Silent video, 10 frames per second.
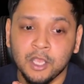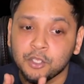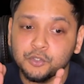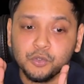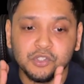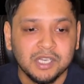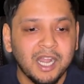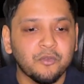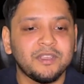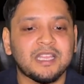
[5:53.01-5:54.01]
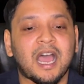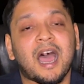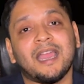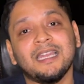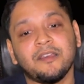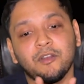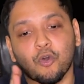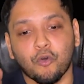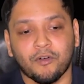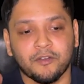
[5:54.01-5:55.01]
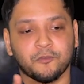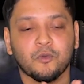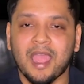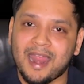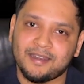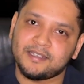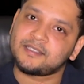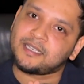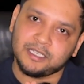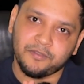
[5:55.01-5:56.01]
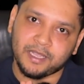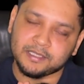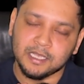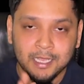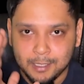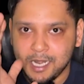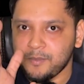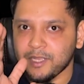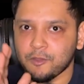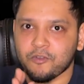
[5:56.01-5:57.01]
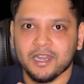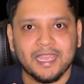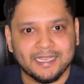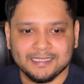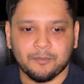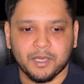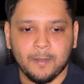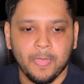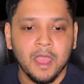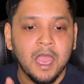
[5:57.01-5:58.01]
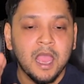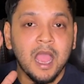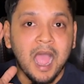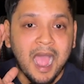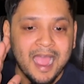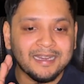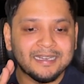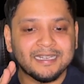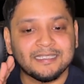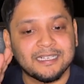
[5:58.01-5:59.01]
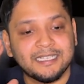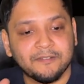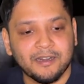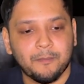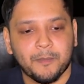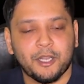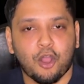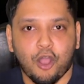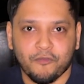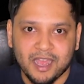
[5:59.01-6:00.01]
So start with a high level overview and its significance. Let me give you an example. I led the development of